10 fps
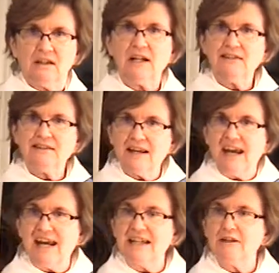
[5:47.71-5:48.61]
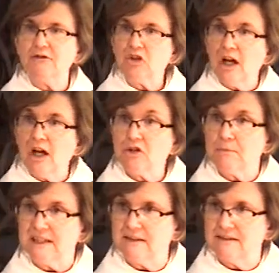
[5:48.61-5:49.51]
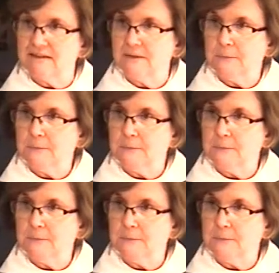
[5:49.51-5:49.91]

a day of judgment.